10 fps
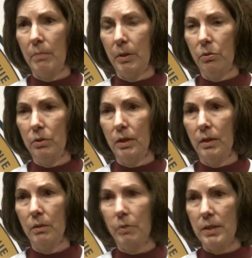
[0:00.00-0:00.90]
about
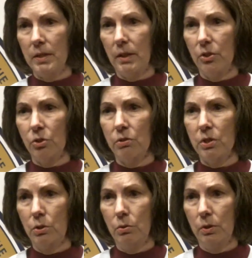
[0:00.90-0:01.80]
the residential
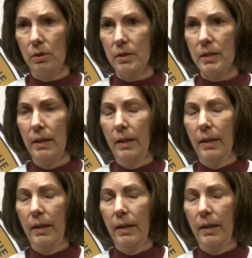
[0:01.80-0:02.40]
schools.